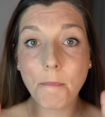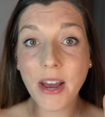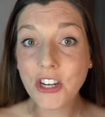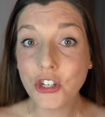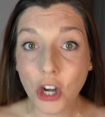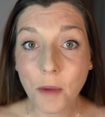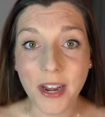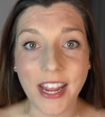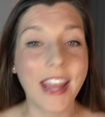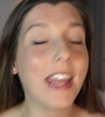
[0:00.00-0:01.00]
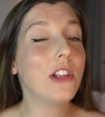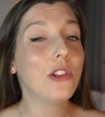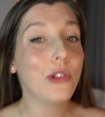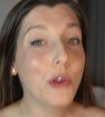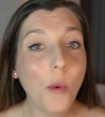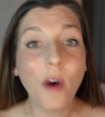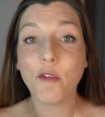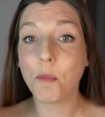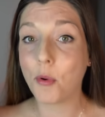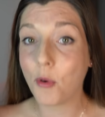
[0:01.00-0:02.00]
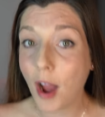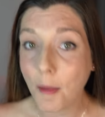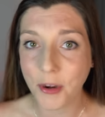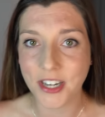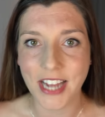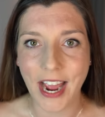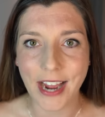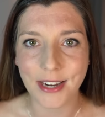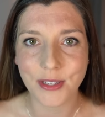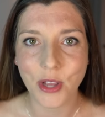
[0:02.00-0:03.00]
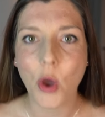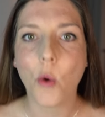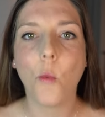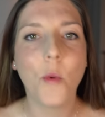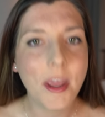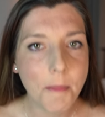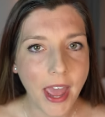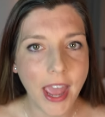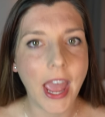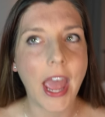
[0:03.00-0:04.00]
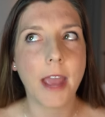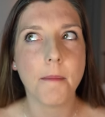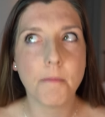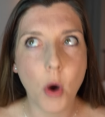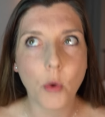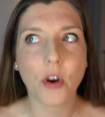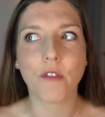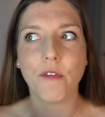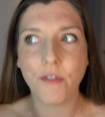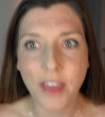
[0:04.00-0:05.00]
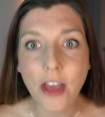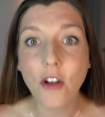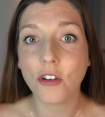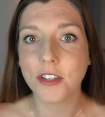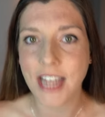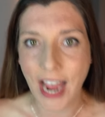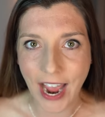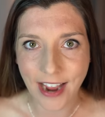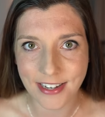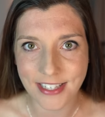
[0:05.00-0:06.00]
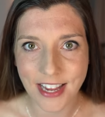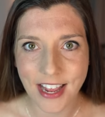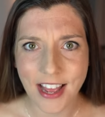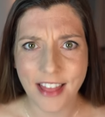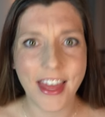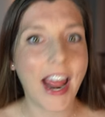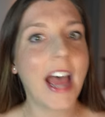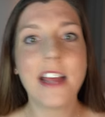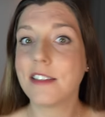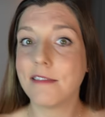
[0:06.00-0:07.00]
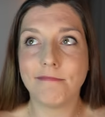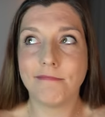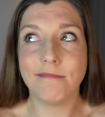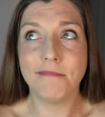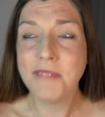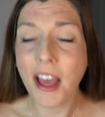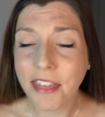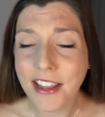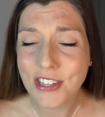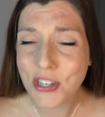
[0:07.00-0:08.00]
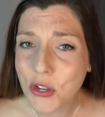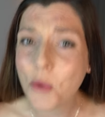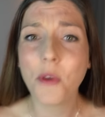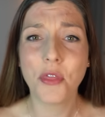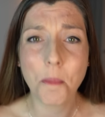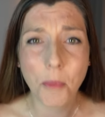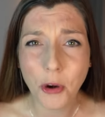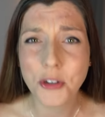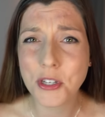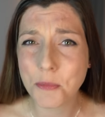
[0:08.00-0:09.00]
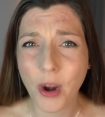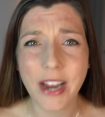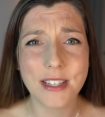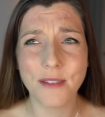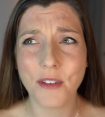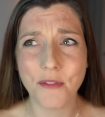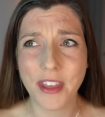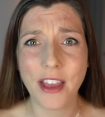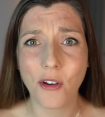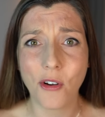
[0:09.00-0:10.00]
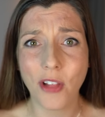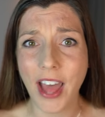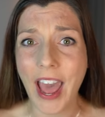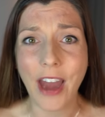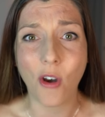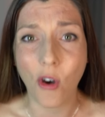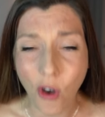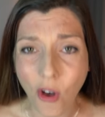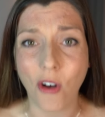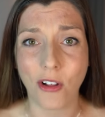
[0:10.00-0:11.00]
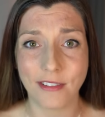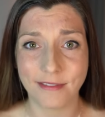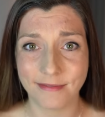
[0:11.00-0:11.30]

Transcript: But in Germany, in lieu of property tax, we pay a motor vehicle tax that has nothing to do with the purchase price of the vehicle at all.